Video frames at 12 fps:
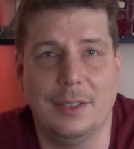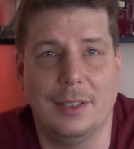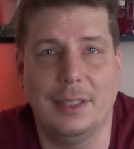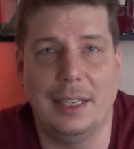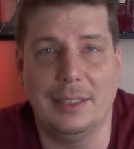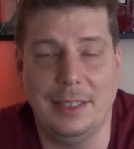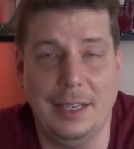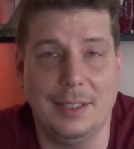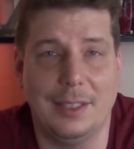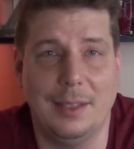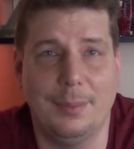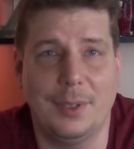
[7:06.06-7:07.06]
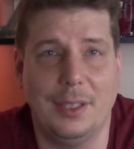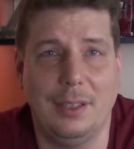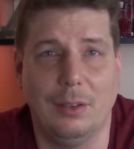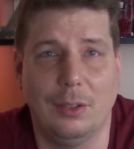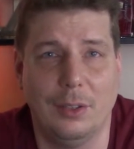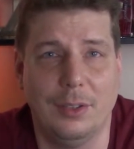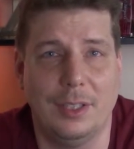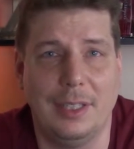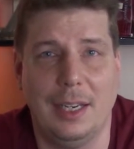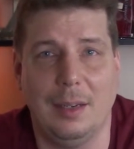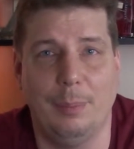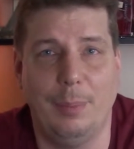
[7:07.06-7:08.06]
is that TSMC learned to
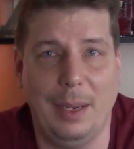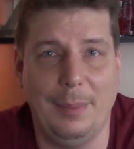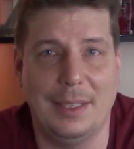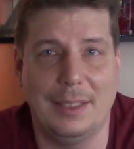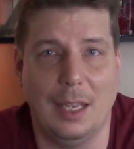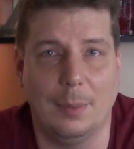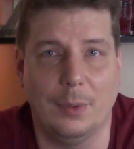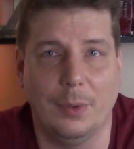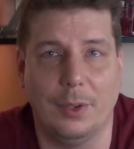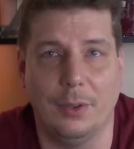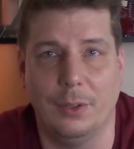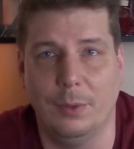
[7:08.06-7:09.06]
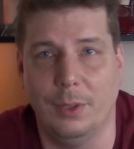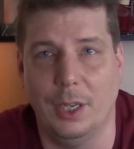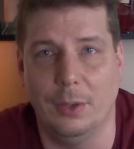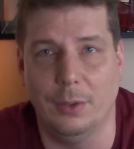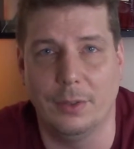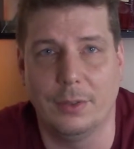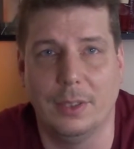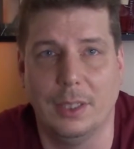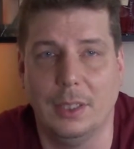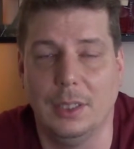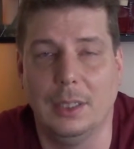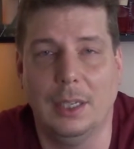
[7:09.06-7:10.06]
take baby steps with their new nodes.
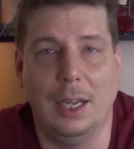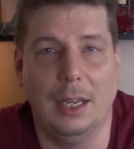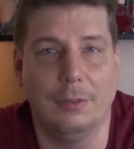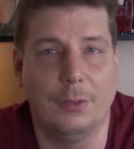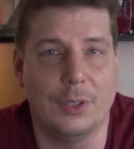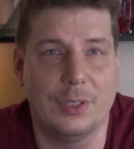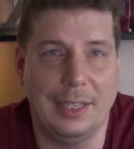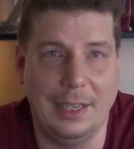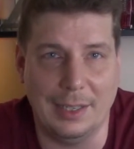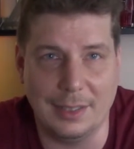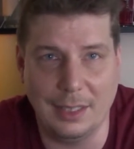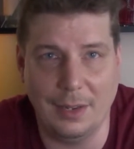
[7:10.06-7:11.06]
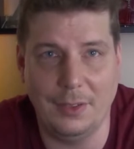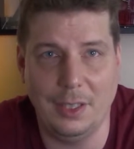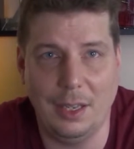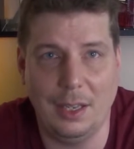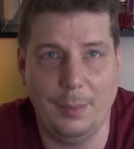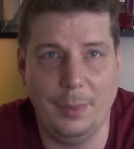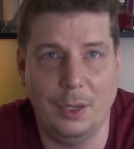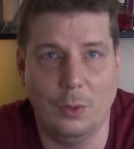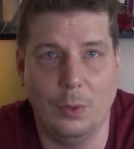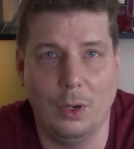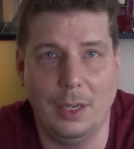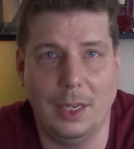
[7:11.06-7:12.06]
First they got 7 nanometer
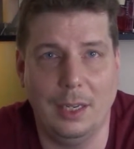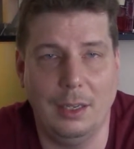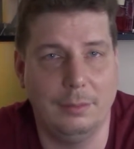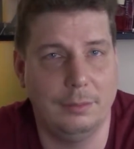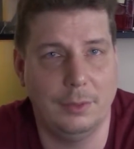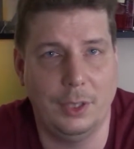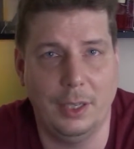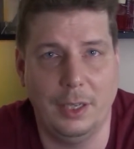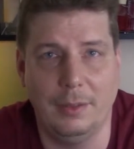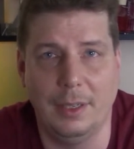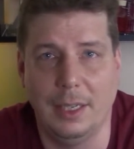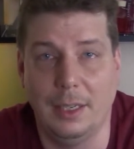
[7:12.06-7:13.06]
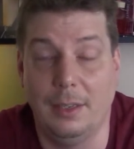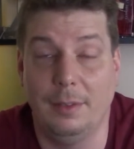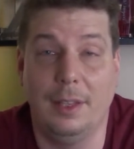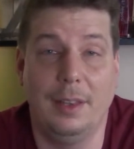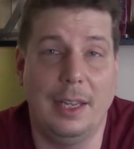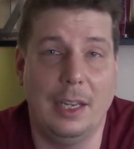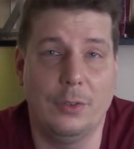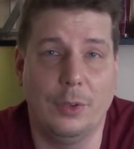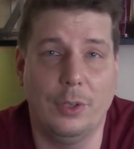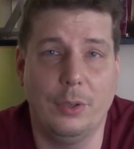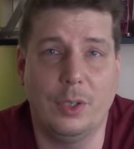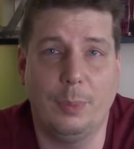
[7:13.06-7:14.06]
working good, then they
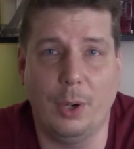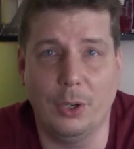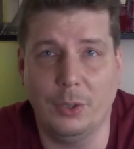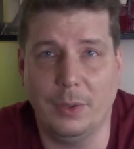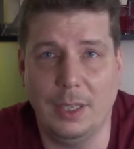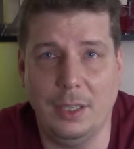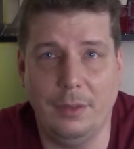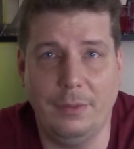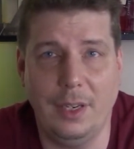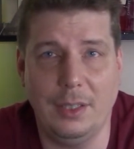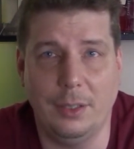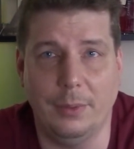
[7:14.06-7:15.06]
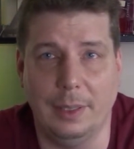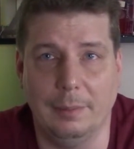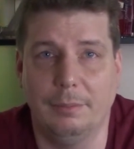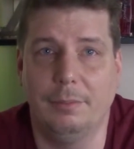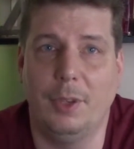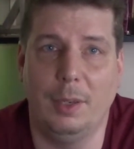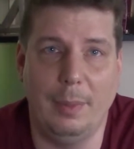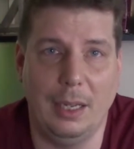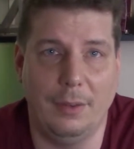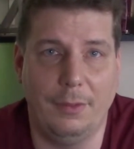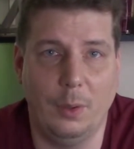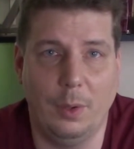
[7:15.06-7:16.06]
introduced partial EUV to it, then
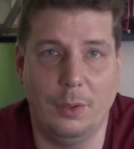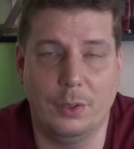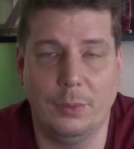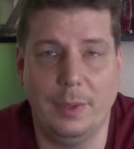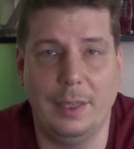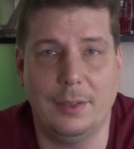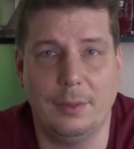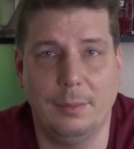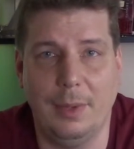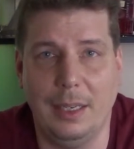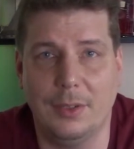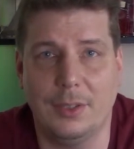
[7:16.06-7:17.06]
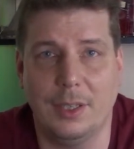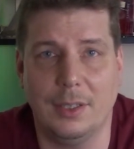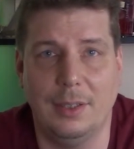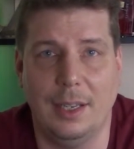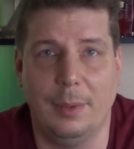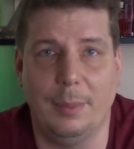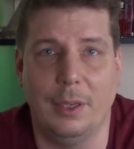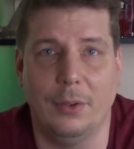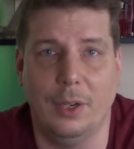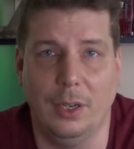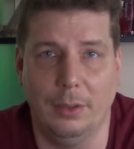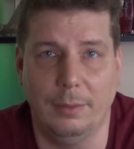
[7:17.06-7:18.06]
made a few other tweaks and made a 6
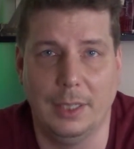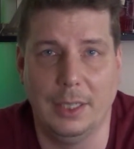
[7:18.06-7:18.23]
nanometer node.